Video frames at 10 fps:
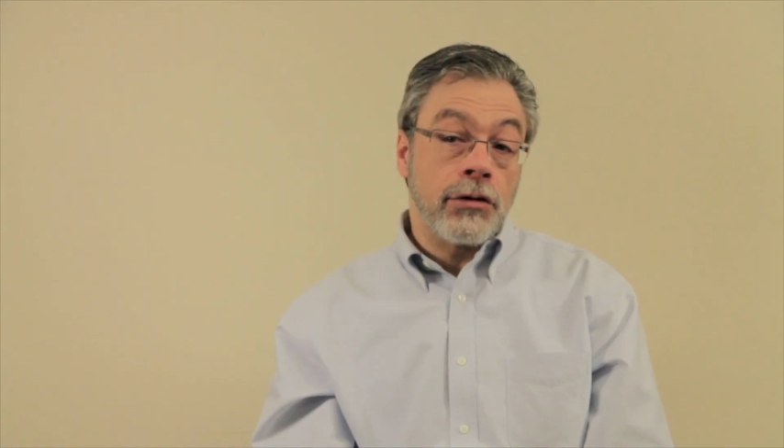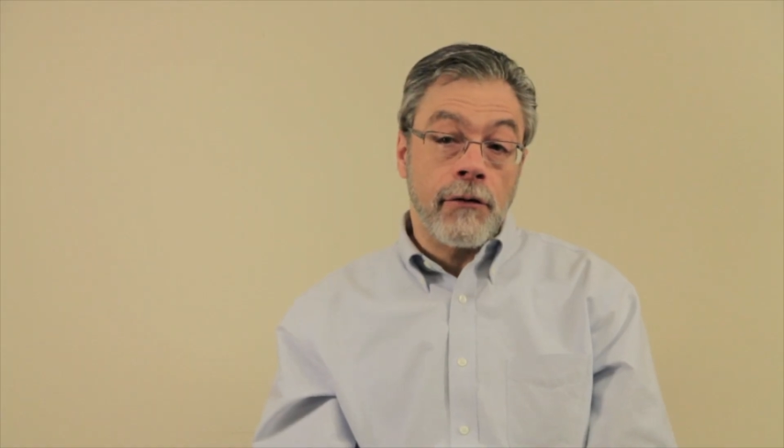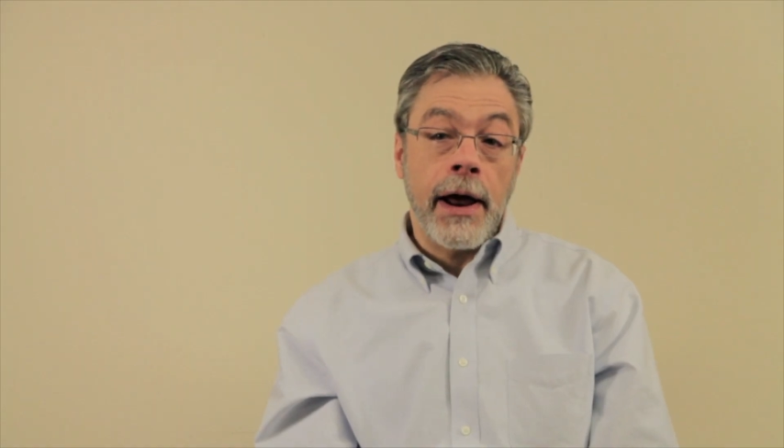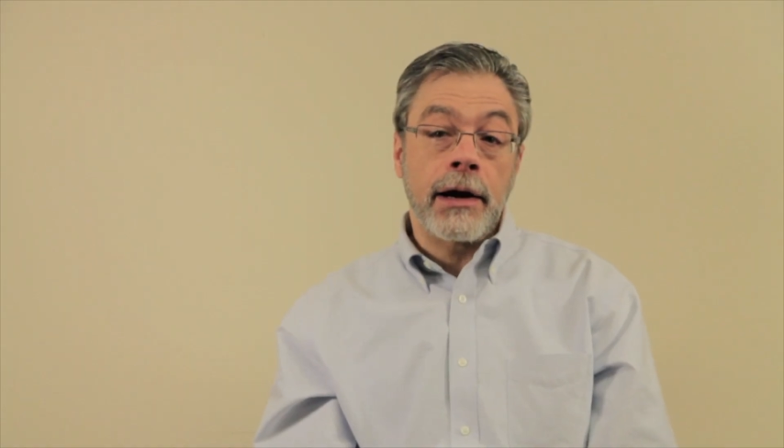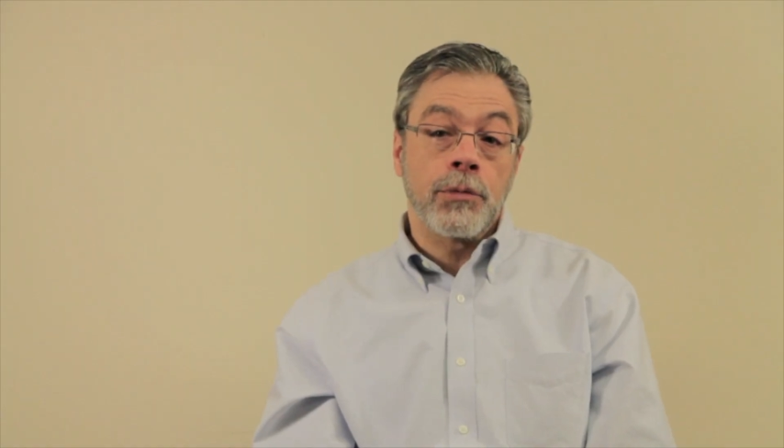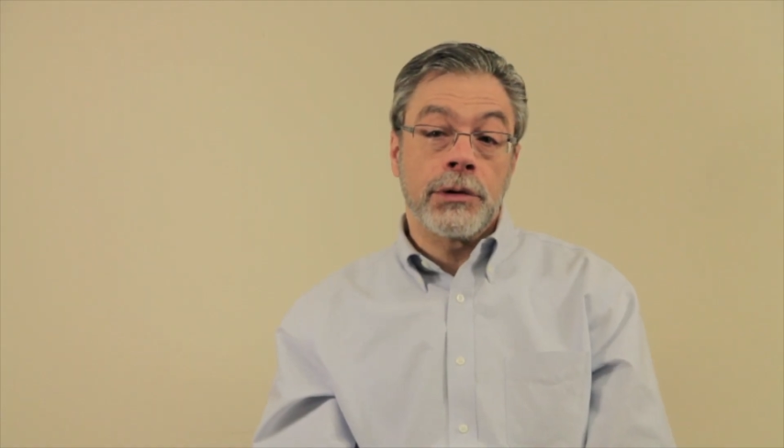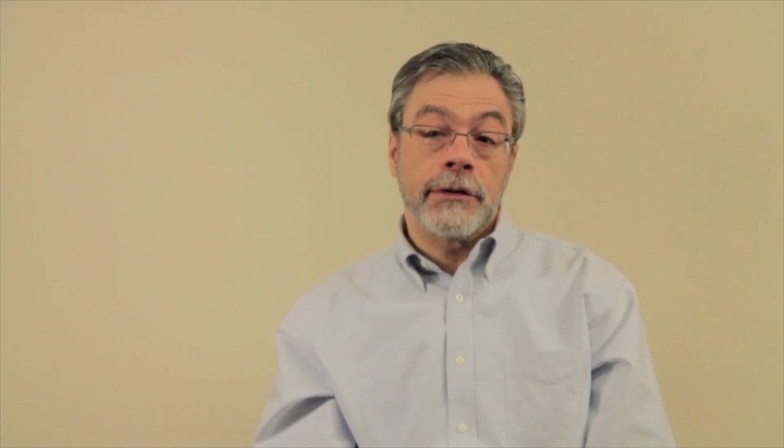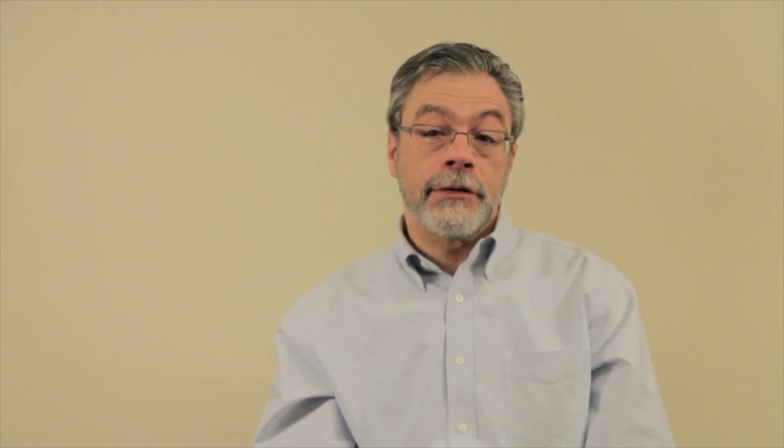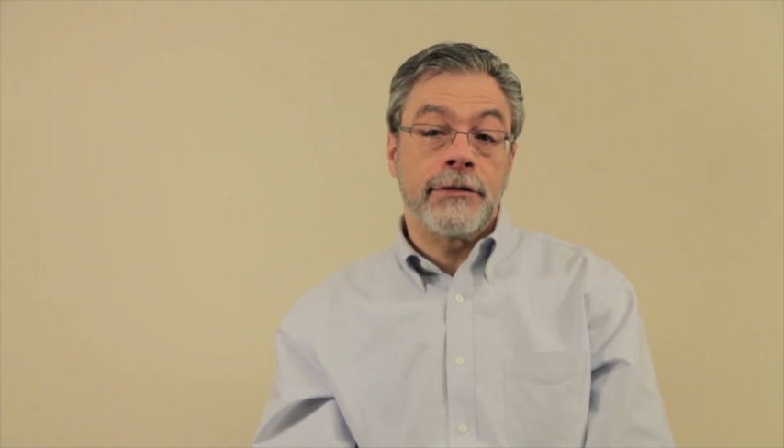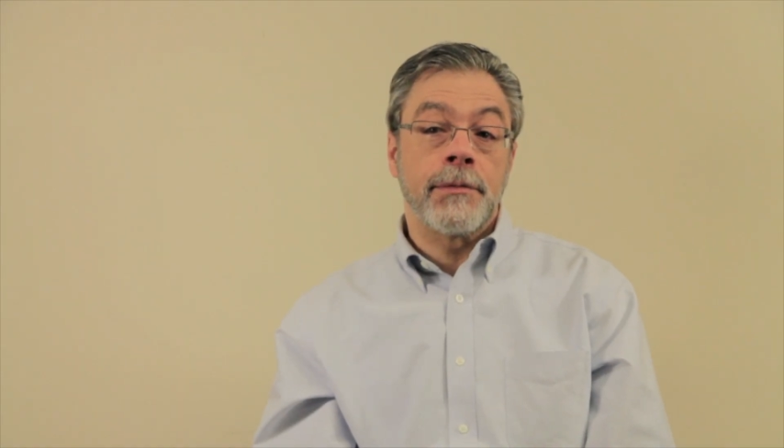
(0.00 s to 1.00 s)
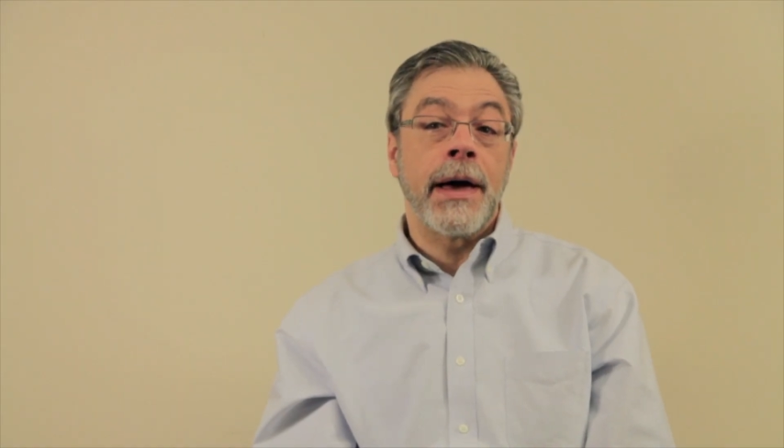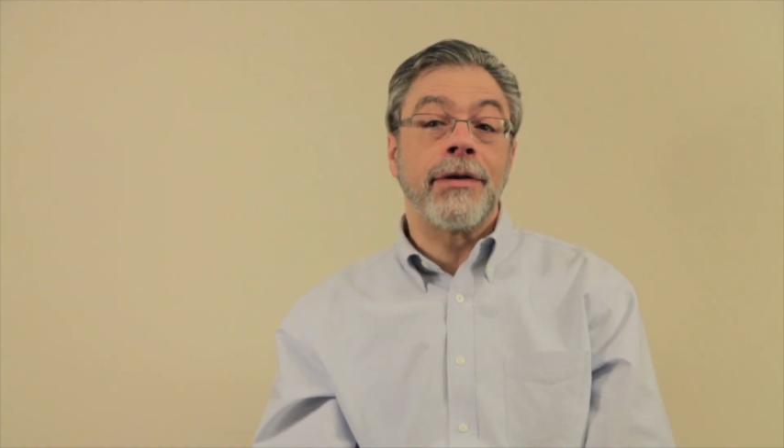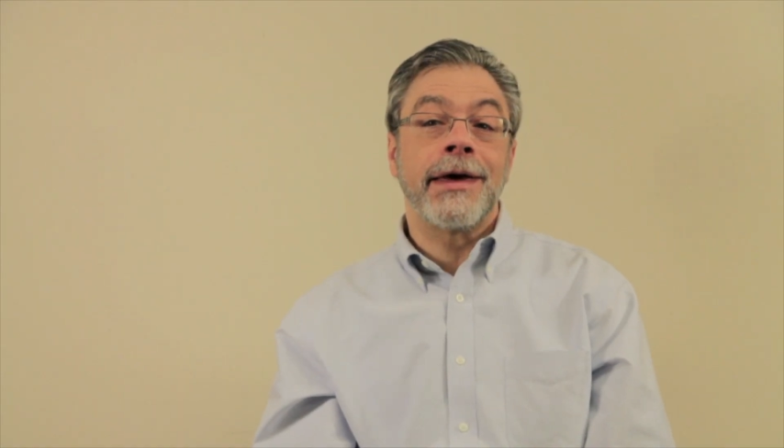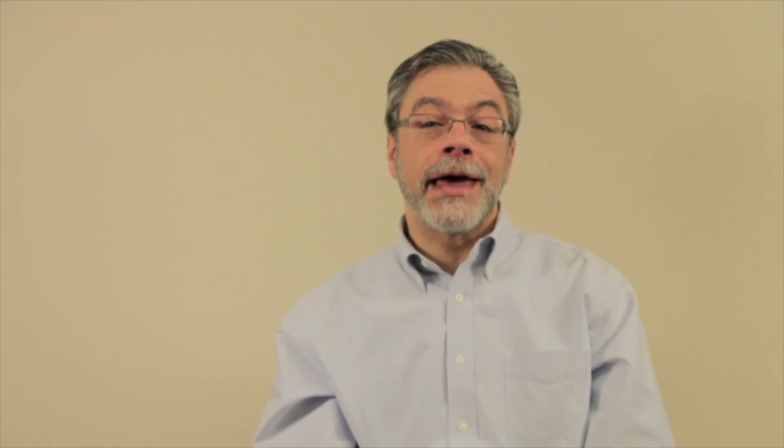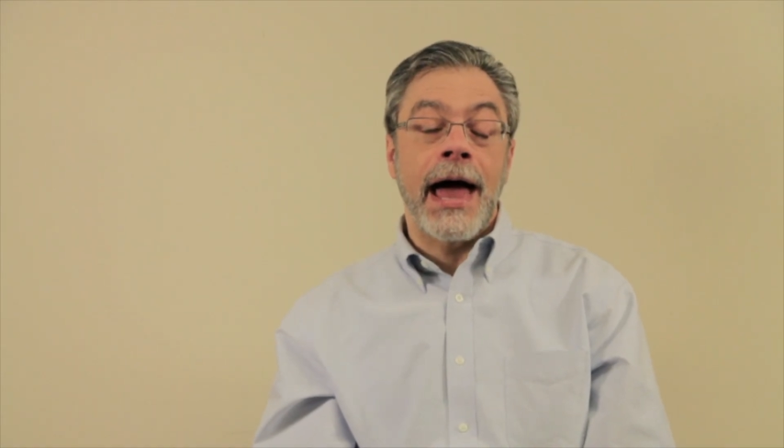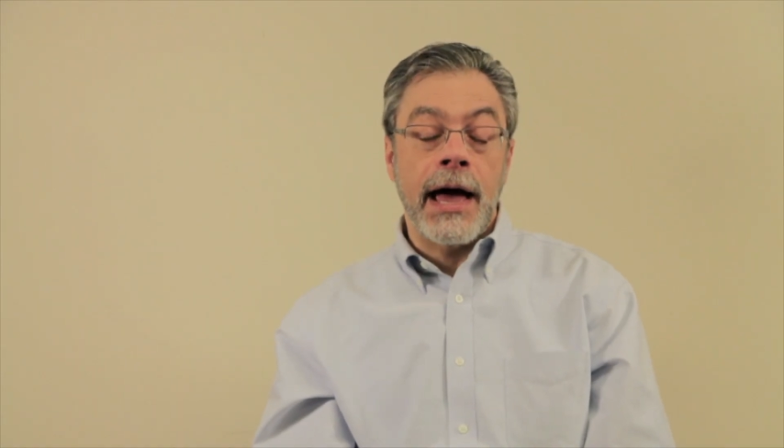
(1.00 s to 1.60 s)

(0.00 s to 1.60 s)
interact with the system, how they